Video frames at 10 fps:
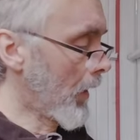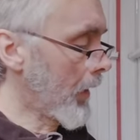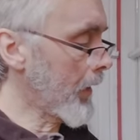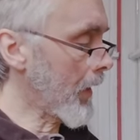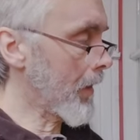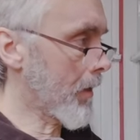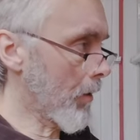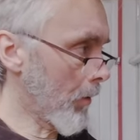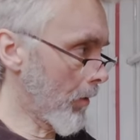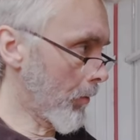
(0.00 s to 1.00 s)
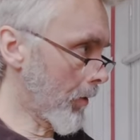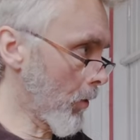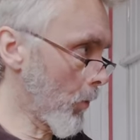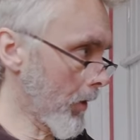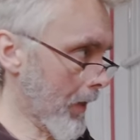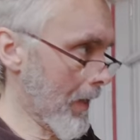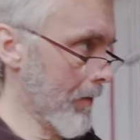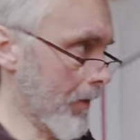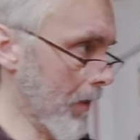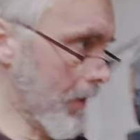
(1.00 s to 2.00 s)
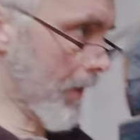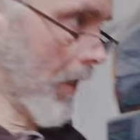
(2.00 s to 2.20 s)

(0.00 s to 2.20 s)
Yeah, so we've got to work out how to actually